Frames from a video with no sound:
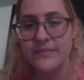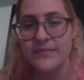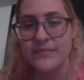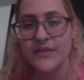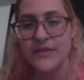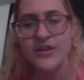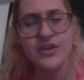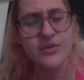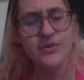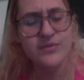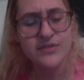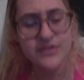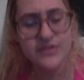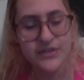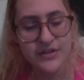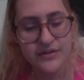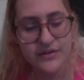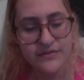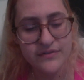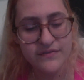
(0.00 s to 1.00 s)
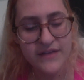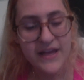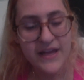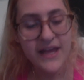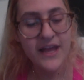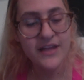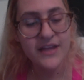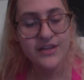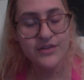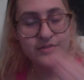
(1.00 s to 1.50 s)
you deserve.
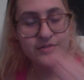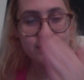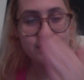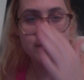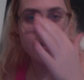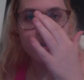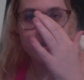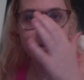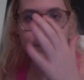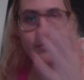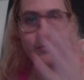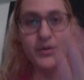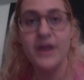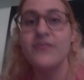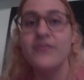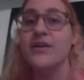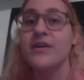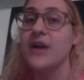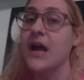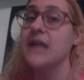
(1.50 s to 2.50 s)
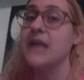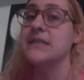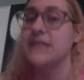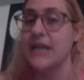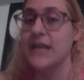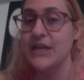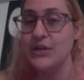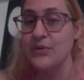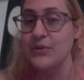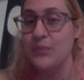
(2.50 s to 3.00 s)
And you deserve whatever
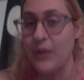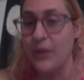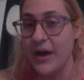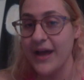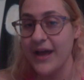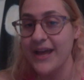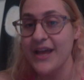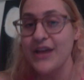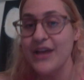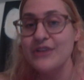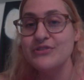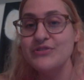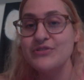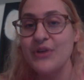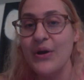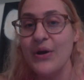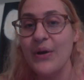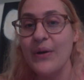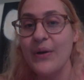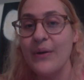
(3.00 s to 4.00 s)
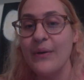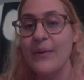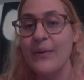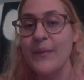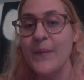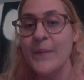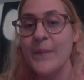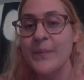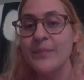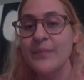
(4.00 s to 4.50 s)
content you want. So,
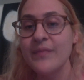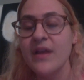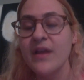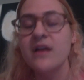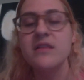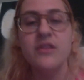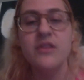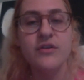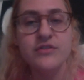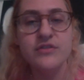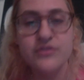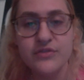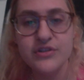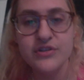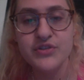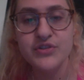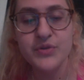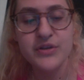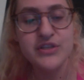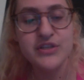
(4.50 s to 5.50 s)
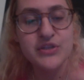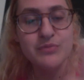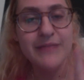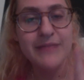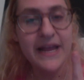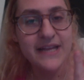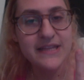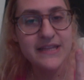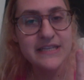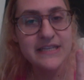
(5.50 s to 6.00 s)
long story short, do you
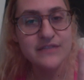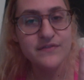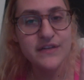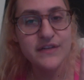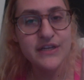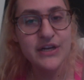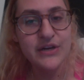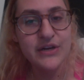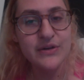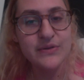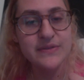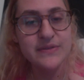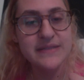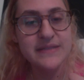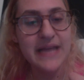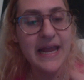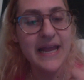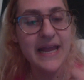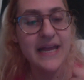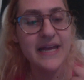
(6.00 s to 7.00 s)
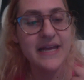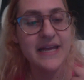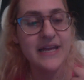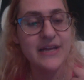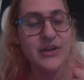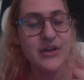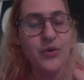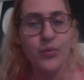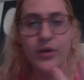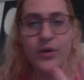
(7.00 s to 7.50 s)
like these videos? And
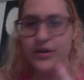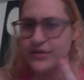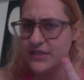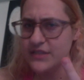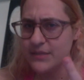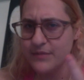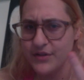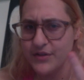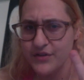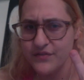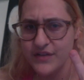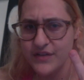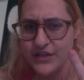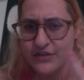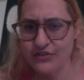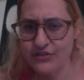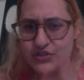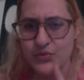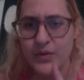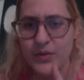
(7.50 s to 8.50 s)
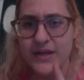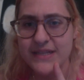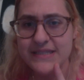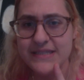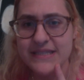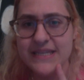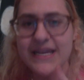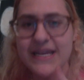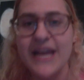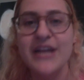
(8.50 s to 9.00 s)
what are some other videos you want to
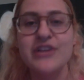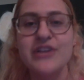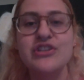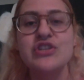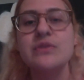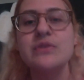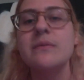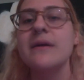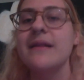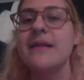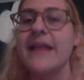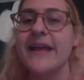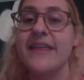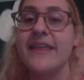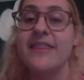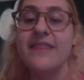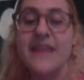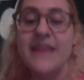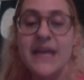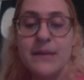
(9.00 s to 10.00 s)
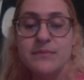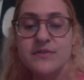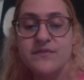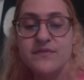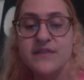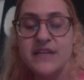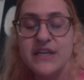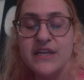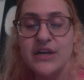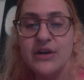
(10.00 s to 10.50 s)
see? I can do more, like, themed
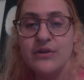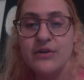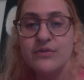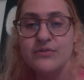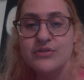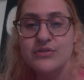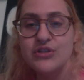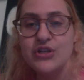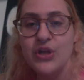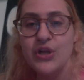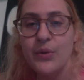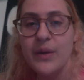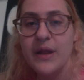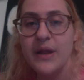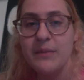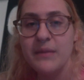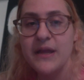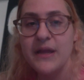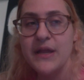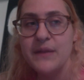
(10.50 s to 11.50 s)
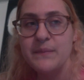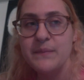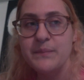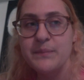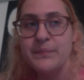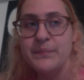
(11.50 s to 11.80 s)
videos. You know what I mean?